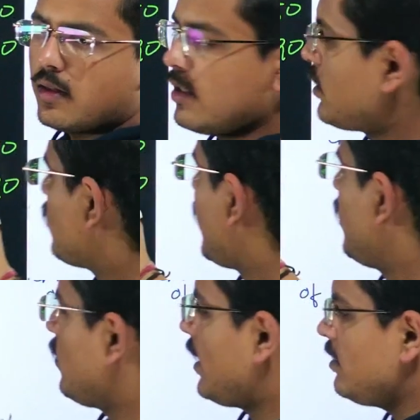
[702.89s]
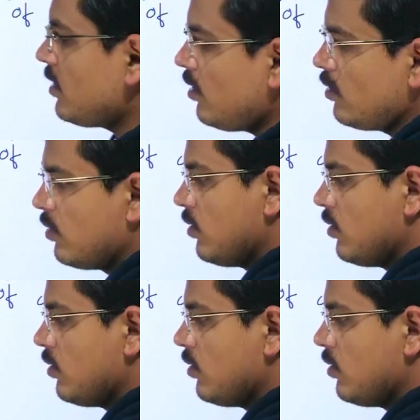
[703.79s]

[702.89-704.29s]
This is 1290.